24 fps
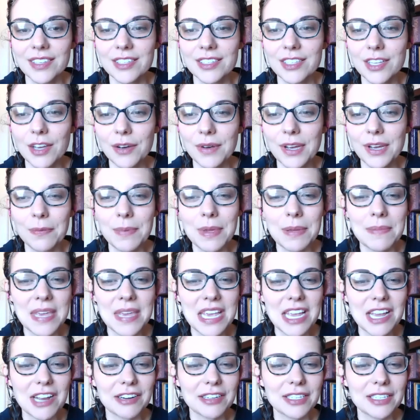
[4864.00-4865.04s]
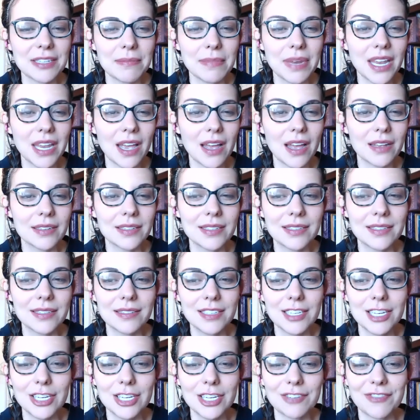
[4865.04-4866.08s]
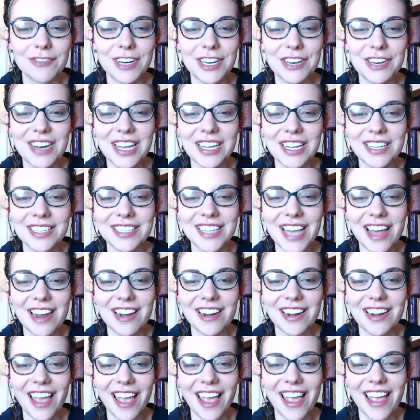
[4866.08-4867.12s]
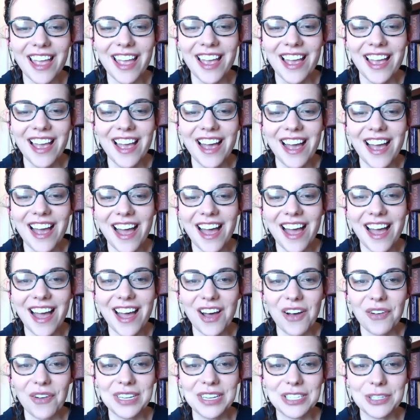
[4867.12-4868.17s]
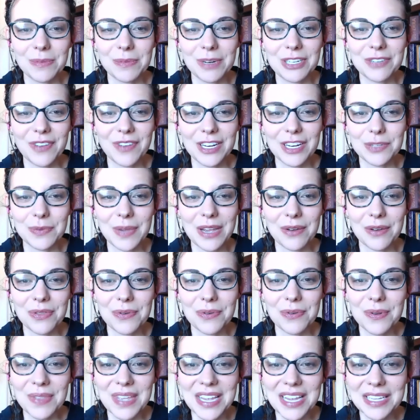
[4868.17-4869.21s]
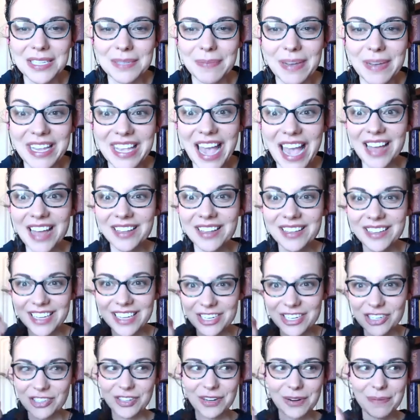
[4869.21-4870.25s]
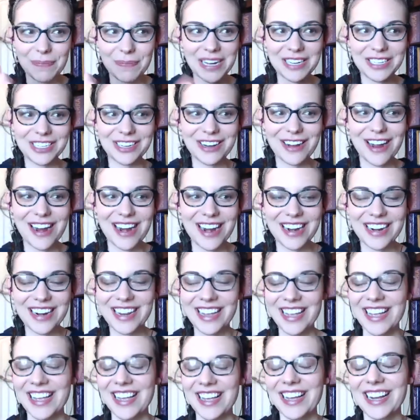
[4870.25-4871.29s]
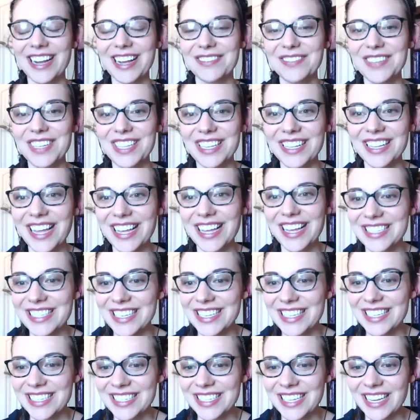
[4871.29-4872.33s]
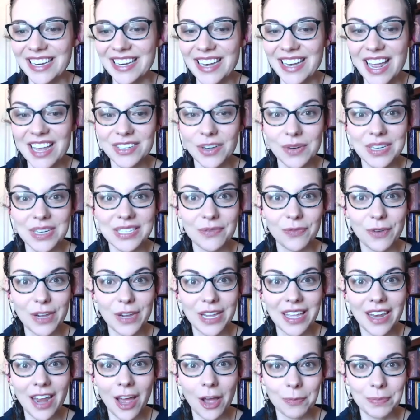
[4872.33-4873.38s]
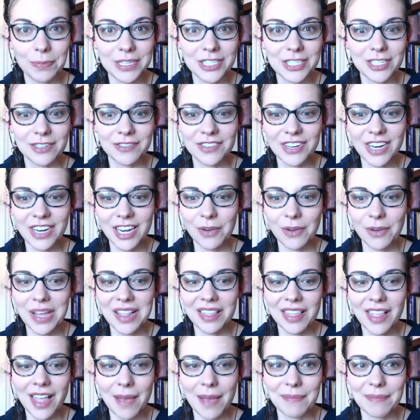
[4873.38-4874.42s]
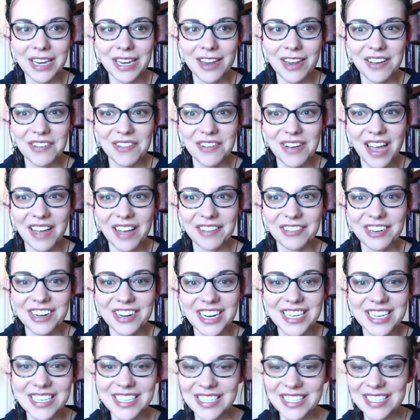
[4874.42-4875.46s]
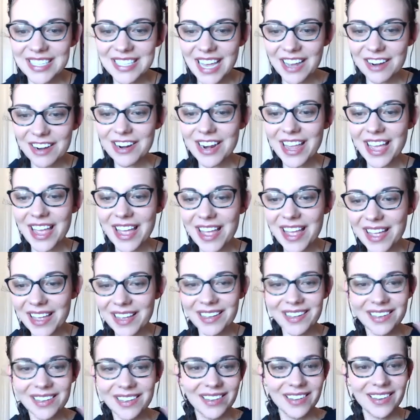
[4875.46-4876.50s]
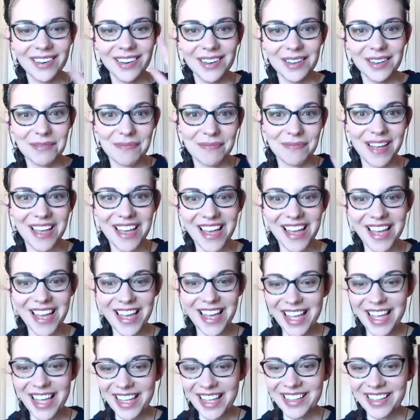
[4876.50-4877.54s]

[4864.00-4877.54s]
So it'll be me or somebody else teaching for you next Saturday. Uh, always so much fun as we go through these, but yeah, get your little punch card, come to the classes. And as always, if we can help and serve in any way, let me know. Have a great Saturday. Bye.